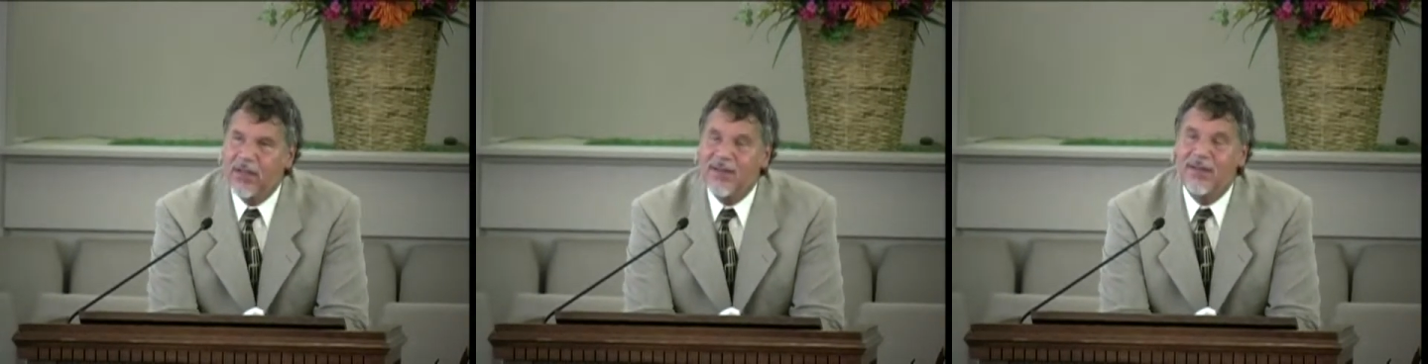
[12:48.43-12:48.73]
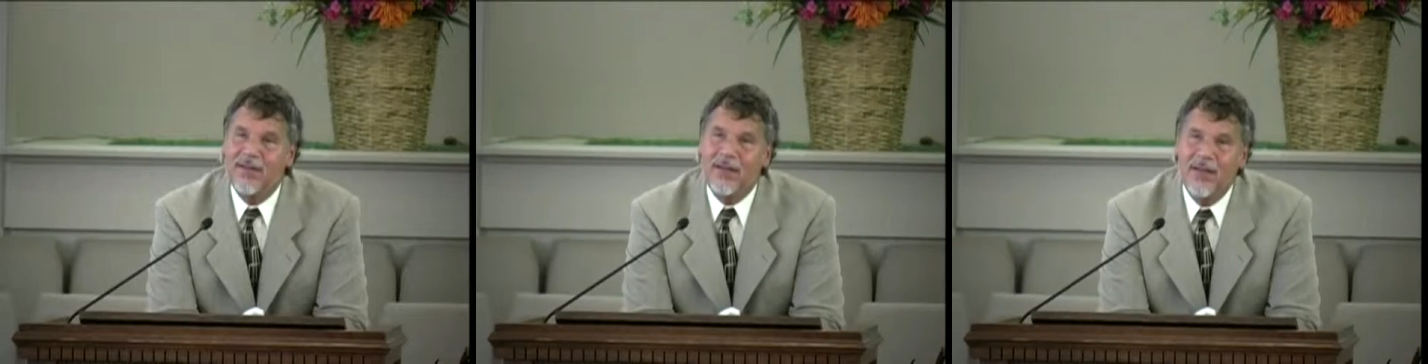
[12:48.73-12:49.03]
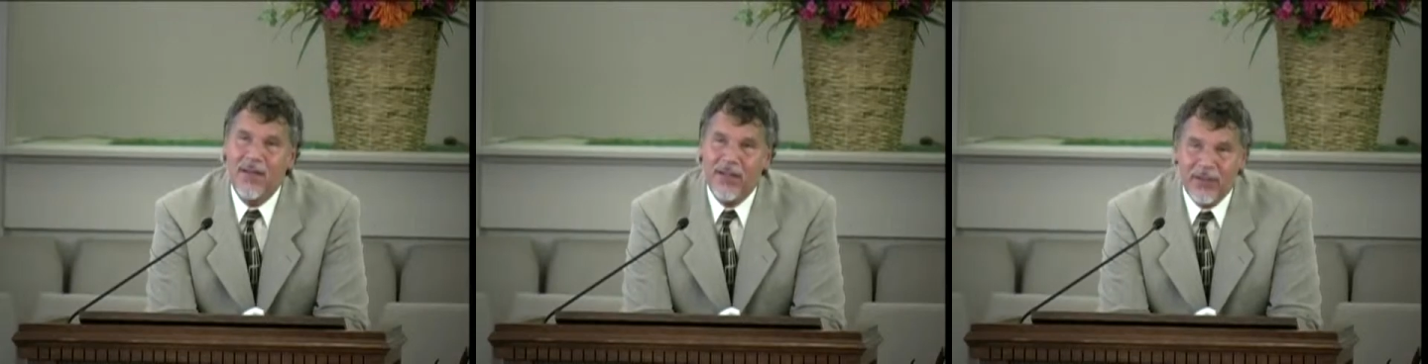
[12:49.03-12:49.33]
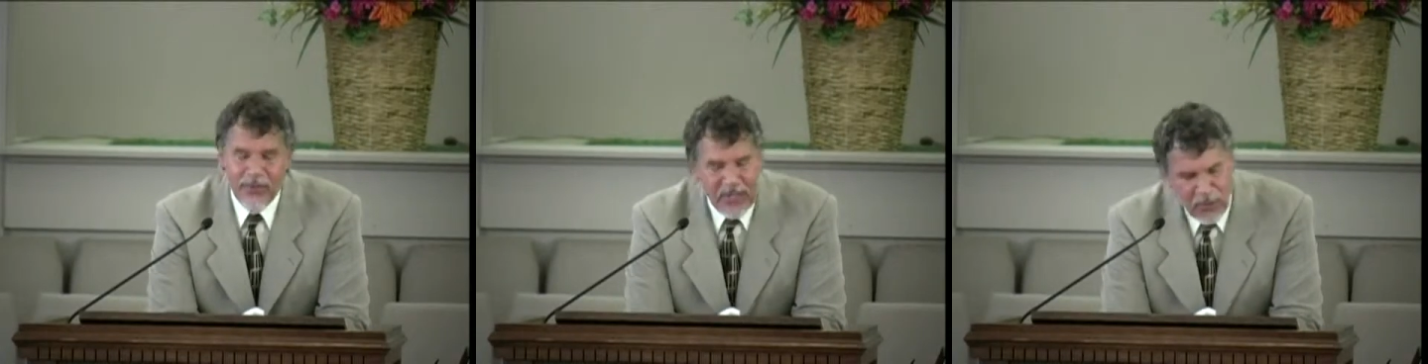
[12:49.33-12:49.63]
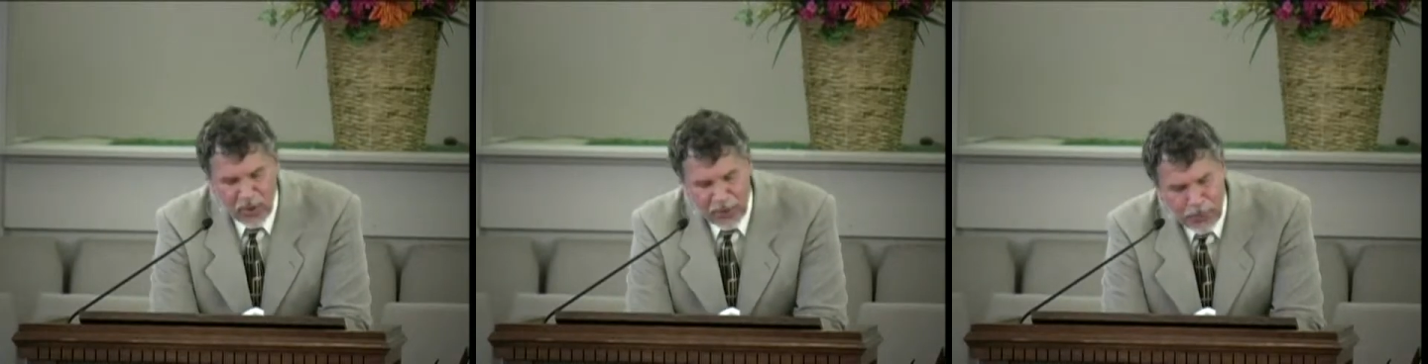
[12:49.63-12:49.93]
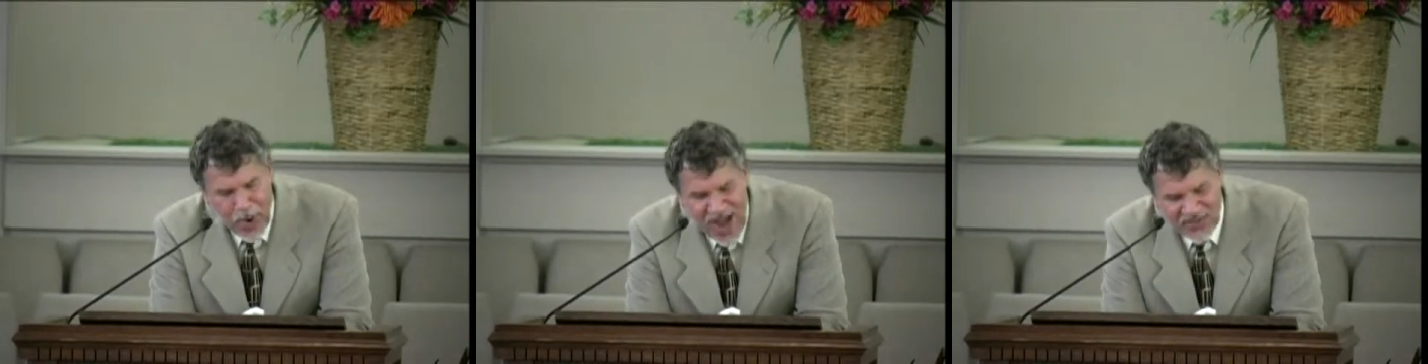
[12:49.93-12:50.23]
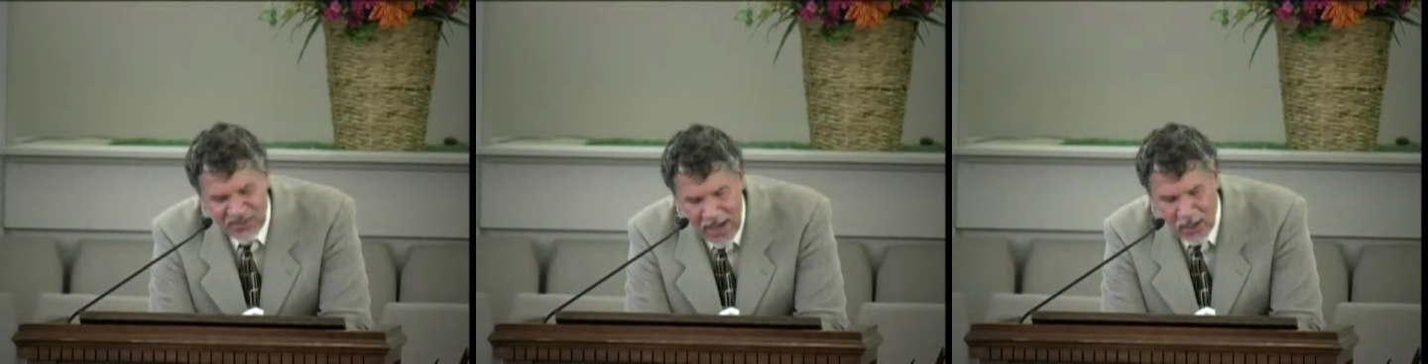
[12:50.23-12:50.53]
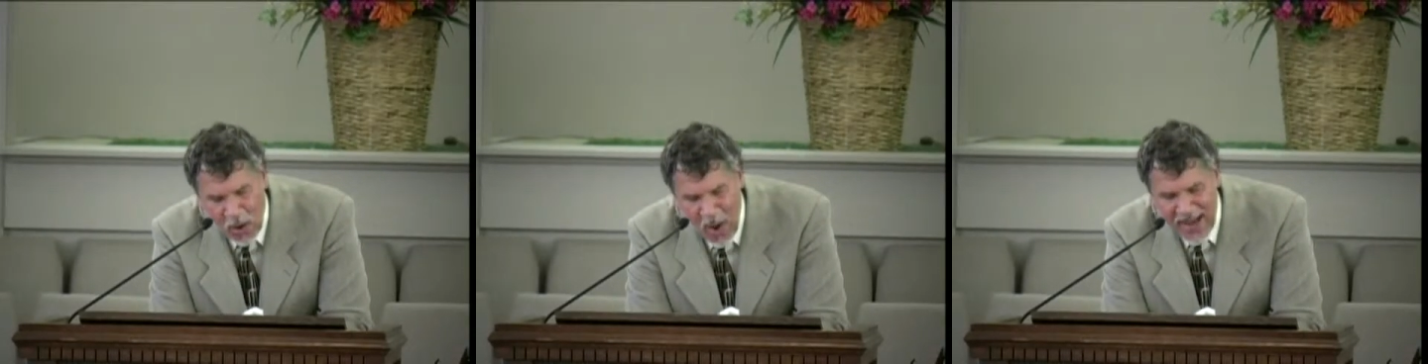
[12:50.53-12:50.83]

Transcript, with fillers: It's the Greek word prosecho.